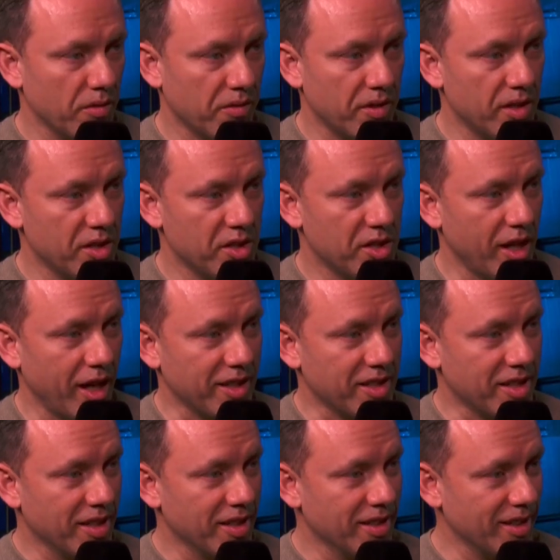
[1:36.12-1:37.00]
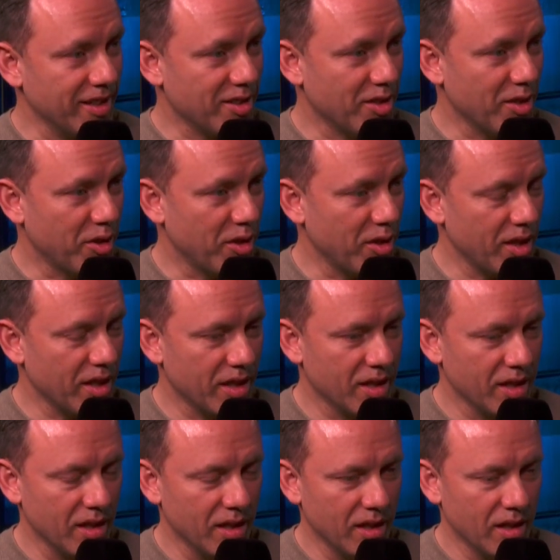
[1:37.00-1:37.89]
not finished yet. That's the
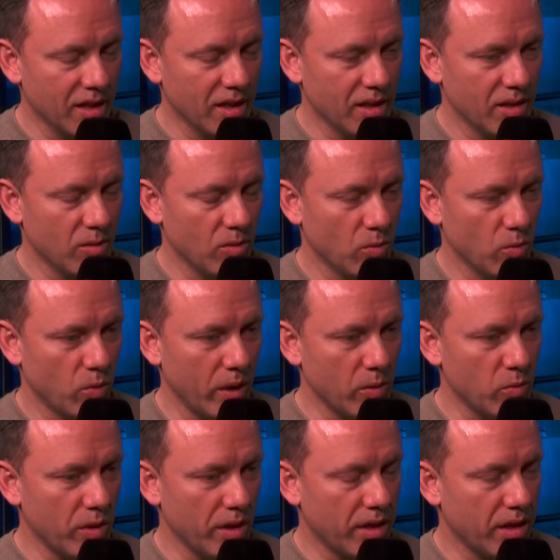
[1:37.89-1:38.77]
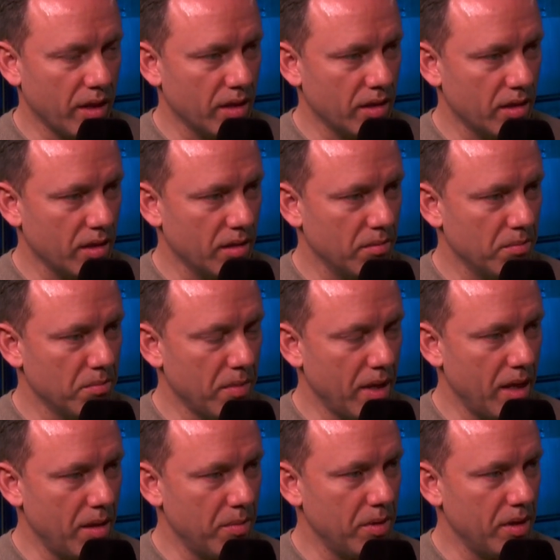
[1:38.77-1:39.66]
thing. When we think that
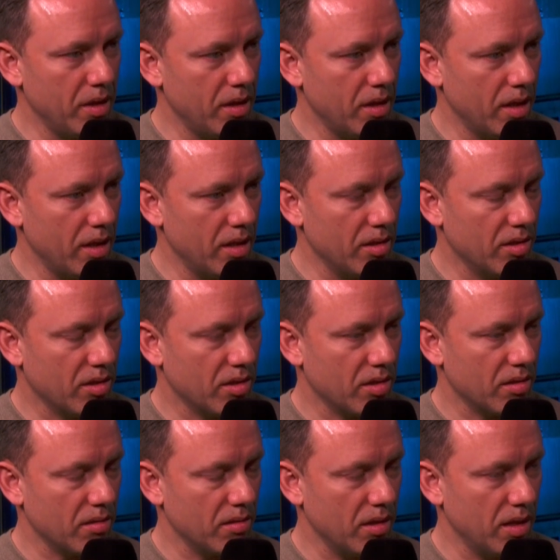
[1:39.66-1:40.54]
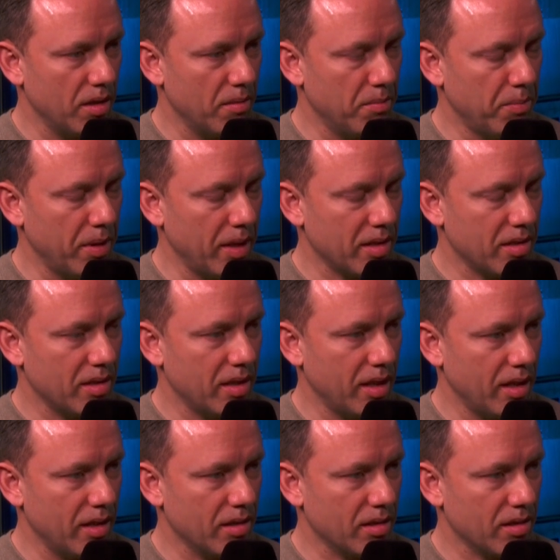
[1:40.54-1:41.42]
maybe his best
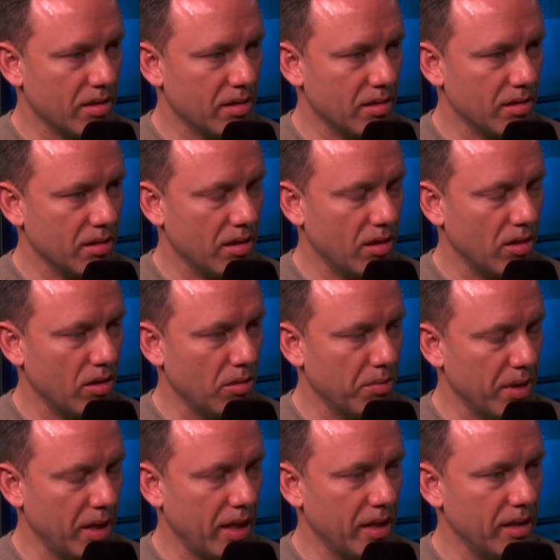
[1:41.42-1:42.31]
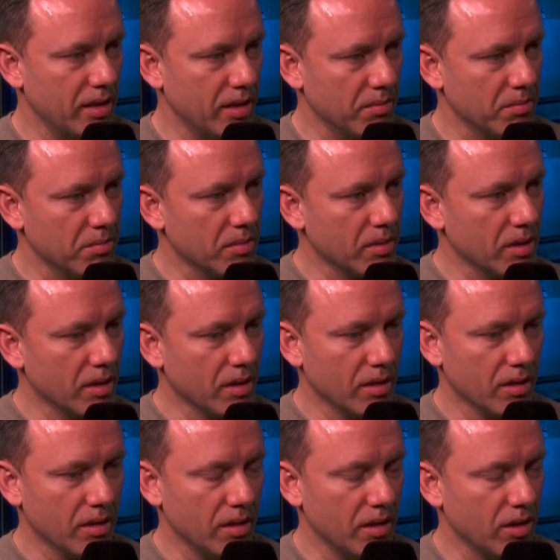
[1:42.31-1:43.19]
days are behind him,
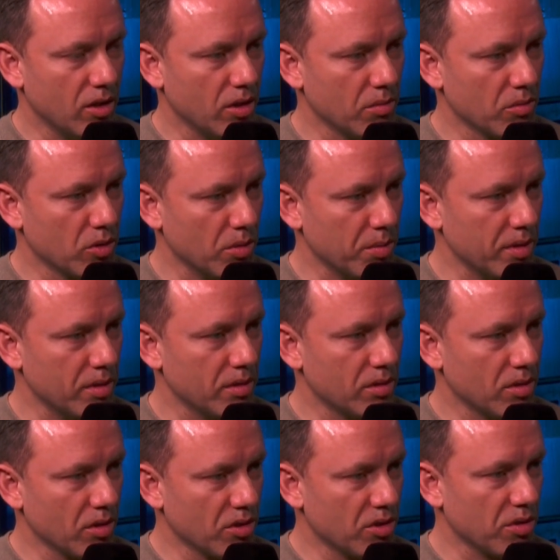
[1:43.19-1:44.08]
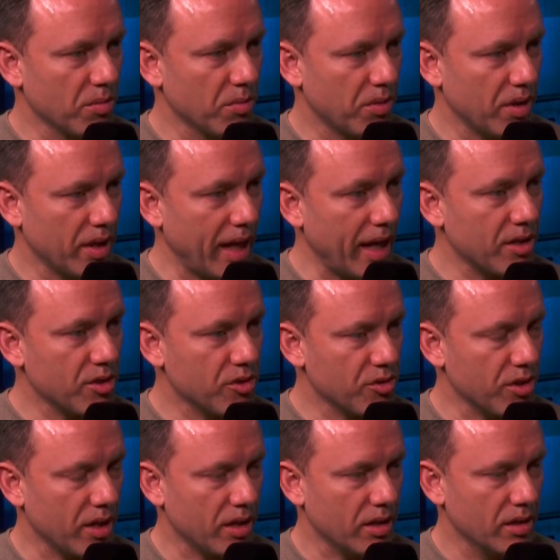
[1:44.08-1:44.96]
he comes up and does something
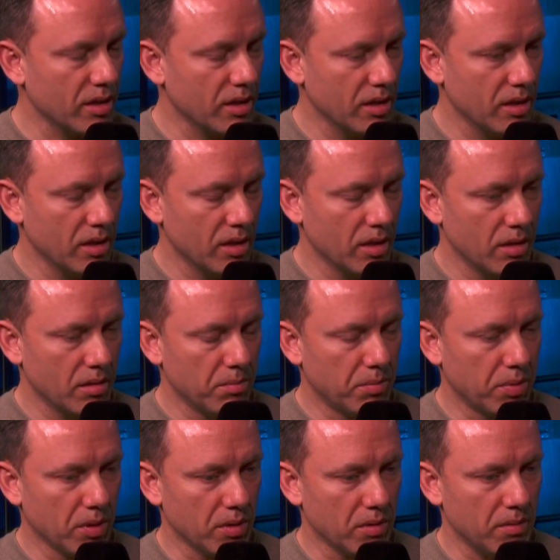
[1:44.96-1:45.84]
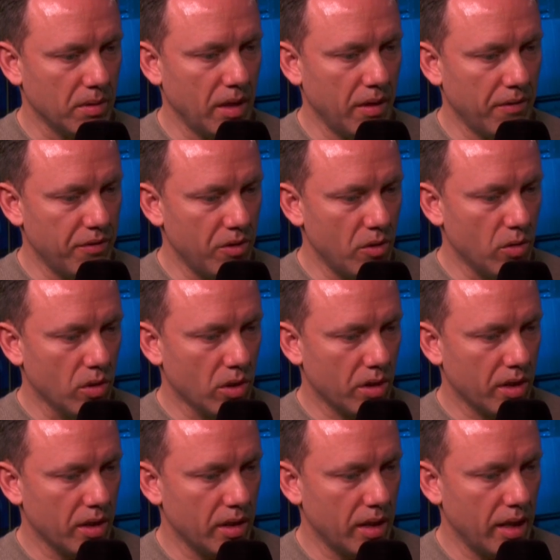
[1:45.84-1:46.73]
extra. But if you
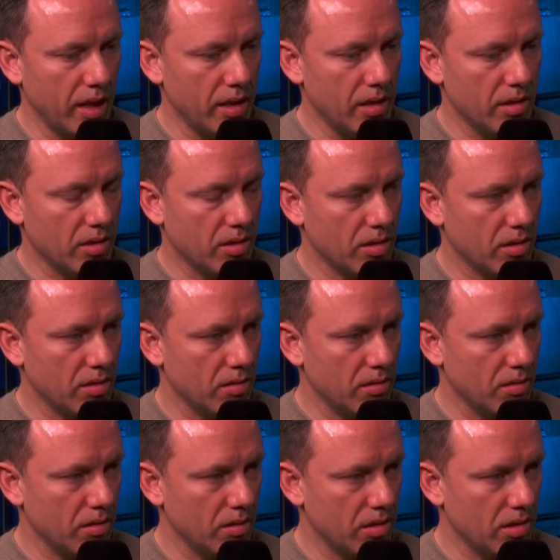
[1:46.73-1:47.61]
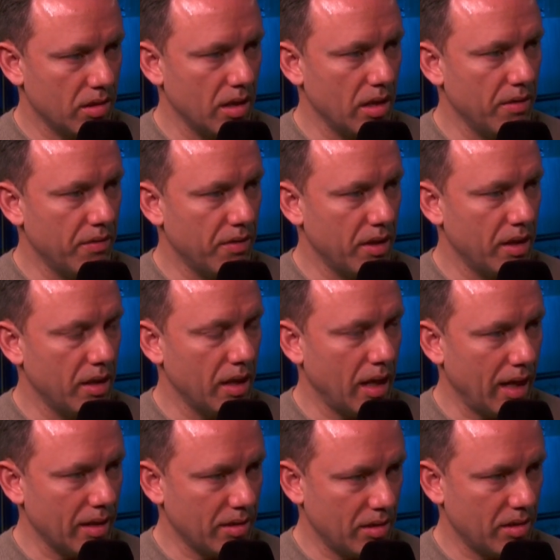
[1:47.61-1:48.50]
look at his CV
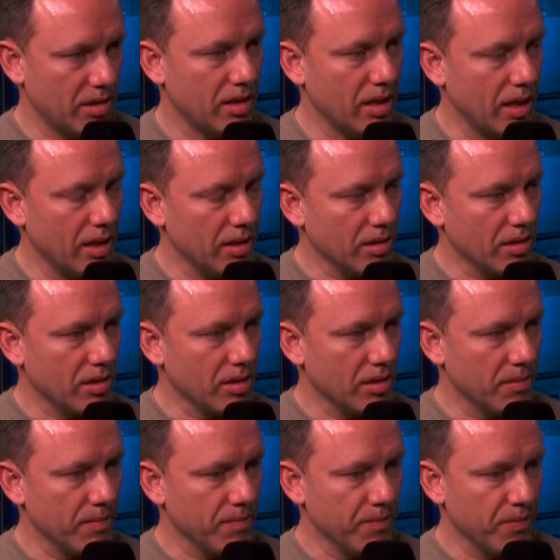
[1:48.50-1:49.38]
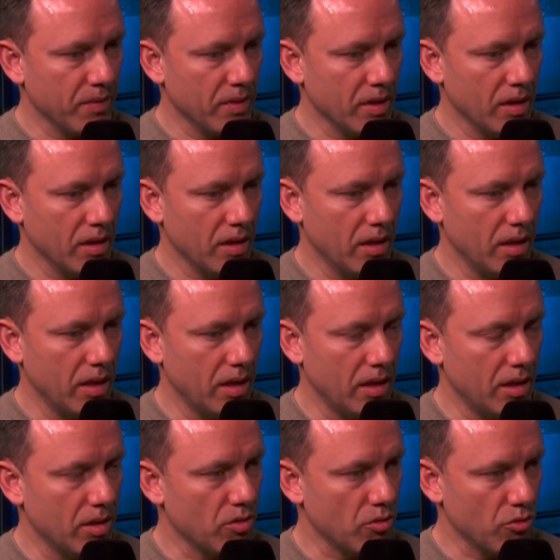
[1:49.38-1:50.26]
as it stands,
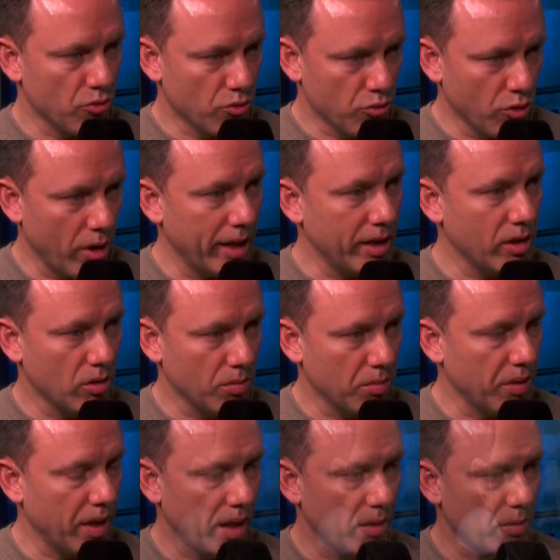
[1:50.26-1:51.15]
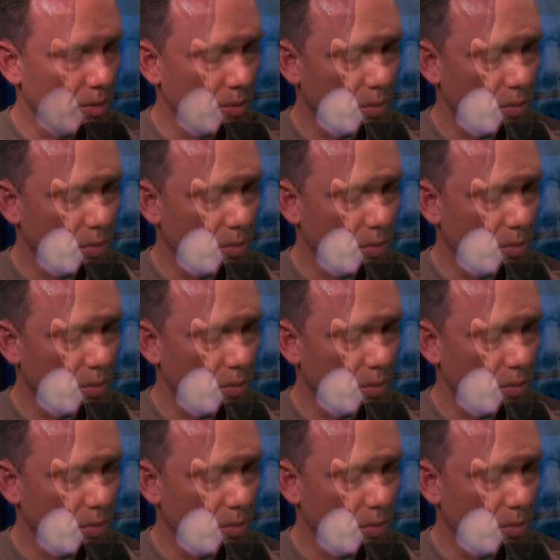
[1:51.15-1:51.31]
it is right up there